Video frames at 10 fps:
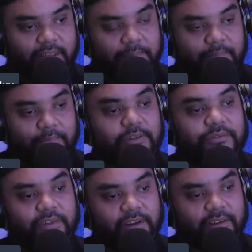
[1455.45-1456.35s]
like
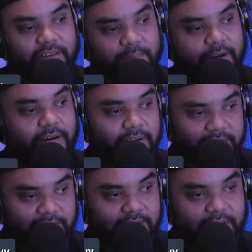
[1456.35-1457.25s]
music video, like the
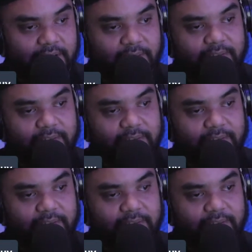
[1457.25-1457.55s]
parodies and stuff,